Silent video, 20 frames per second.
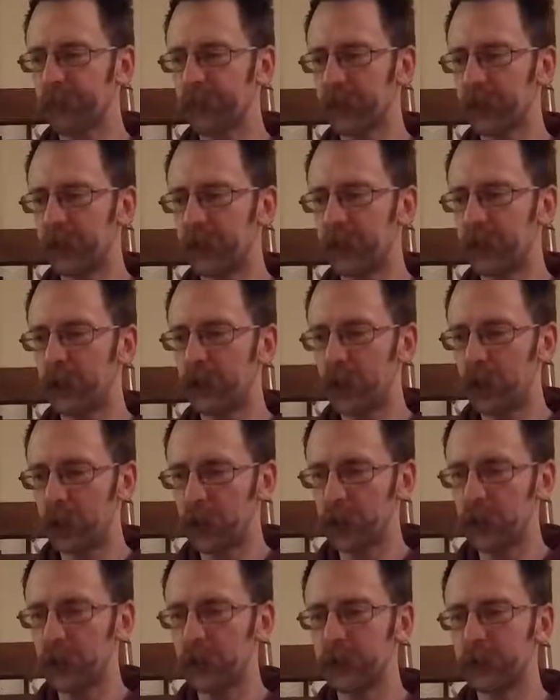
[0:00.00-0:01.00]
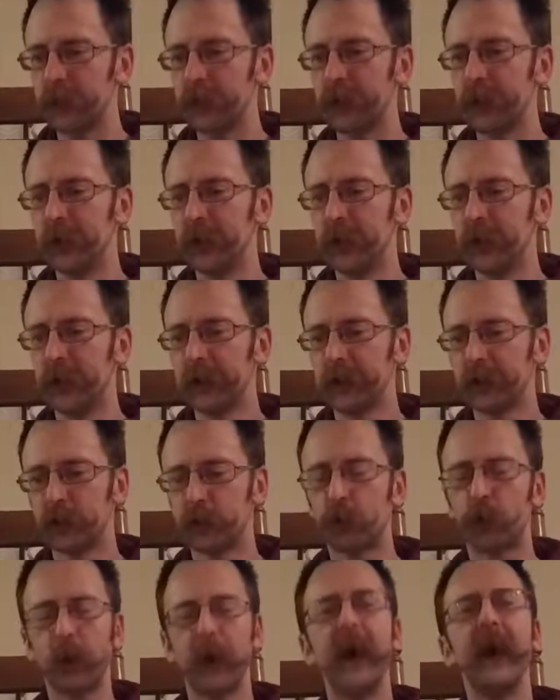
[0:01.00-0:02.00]
hard
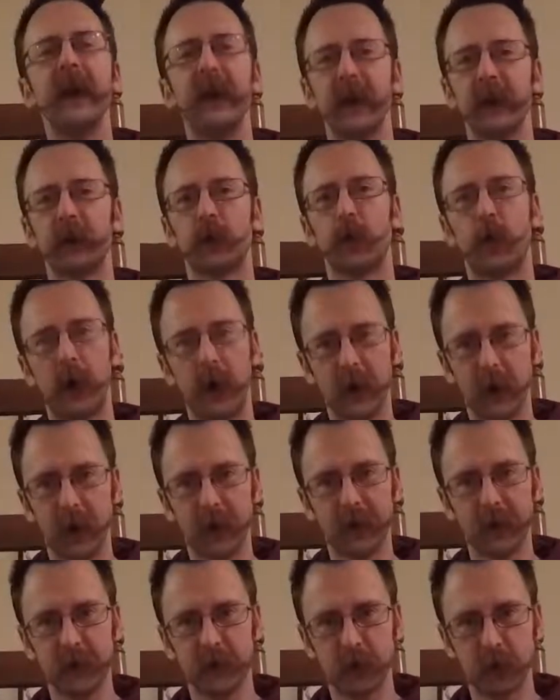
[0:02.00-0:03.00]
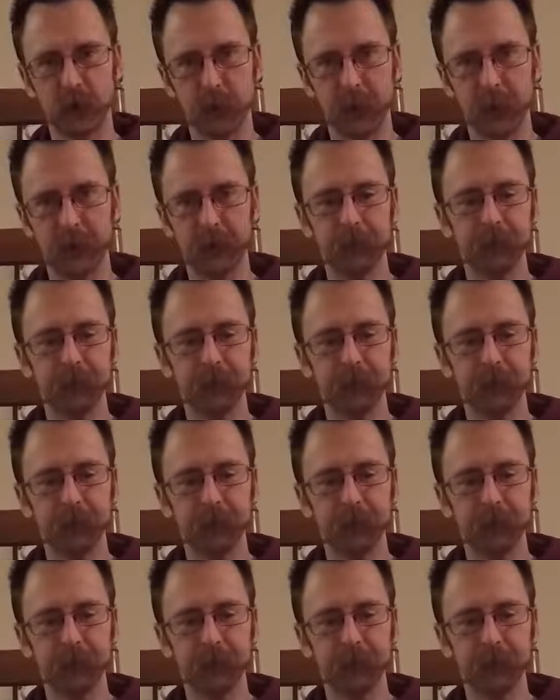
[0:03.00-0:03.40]
granite quality to it.